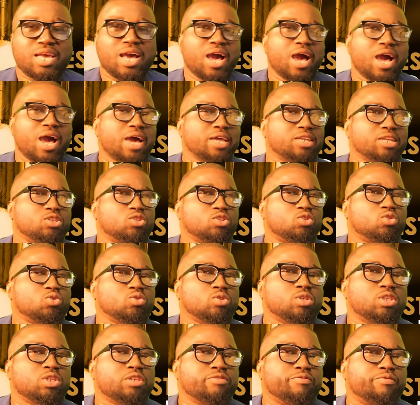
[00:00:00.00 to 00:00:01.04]
hard to
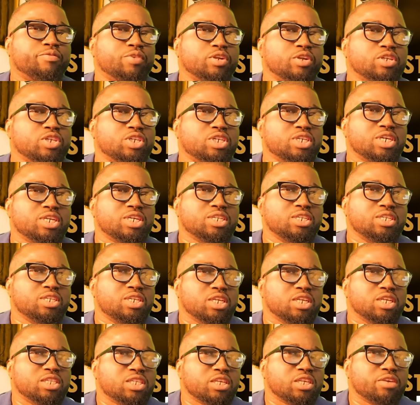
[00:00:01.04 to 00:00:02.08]
differentiate
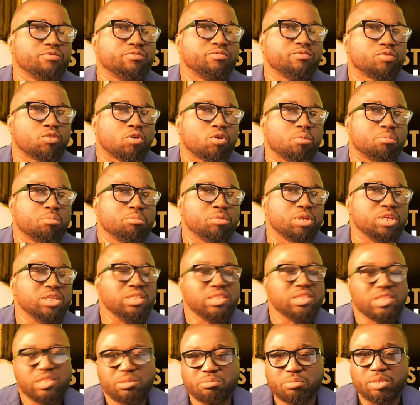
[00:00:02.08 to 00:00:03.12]
dating from
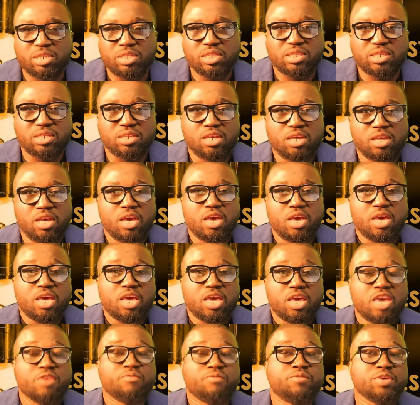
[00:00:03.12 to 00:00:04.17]
intimacy,
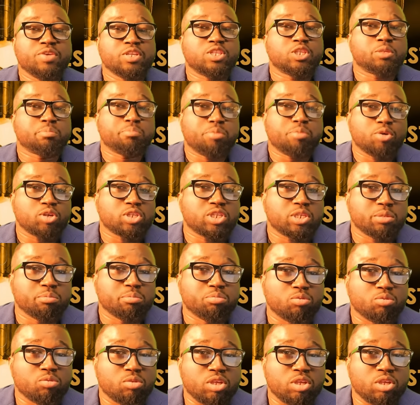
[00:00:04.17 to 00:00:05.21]
if it's
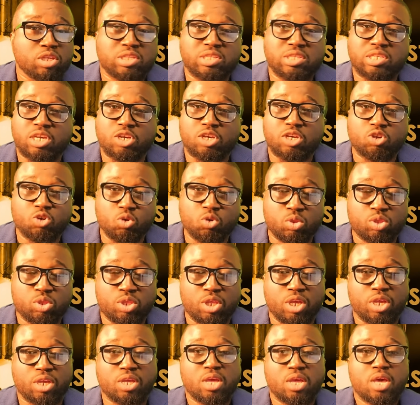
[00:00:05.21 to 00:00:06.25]
possible, it's a good
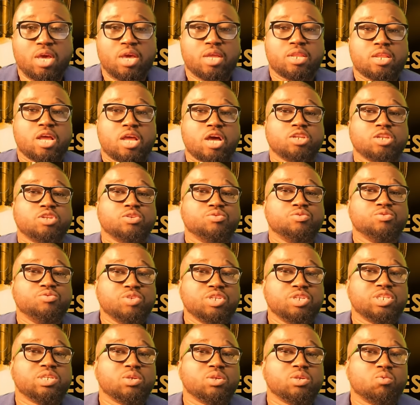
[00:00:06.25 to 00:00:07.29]
thing. Now, the
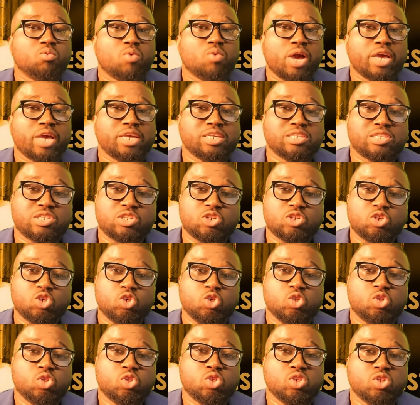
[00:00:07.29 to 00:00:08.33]
reason why it's
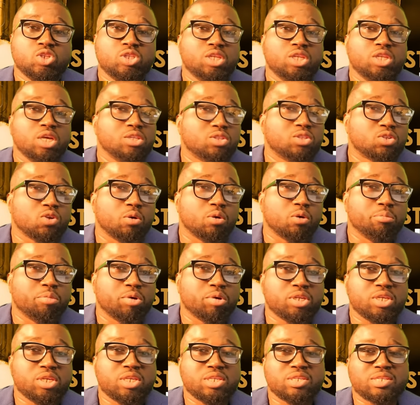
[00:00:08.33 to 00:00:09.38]
good to date
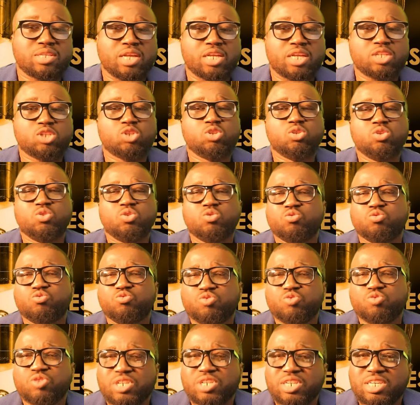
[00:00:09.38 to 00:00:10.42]
somebody is that you
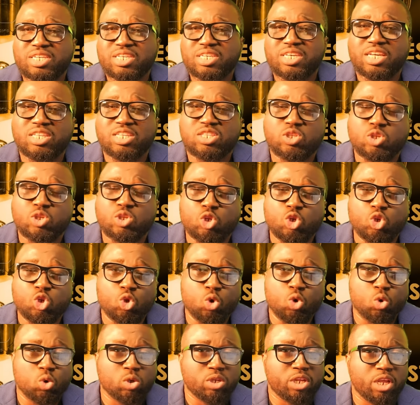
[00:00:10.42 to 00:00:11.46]
really get to
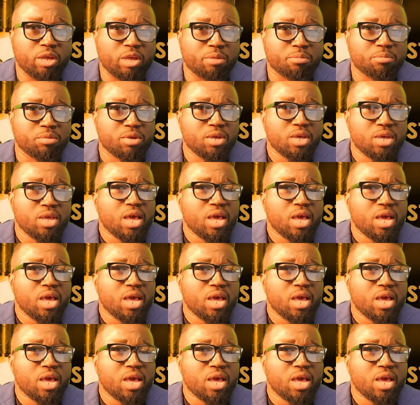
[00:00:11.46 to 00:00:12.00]
know them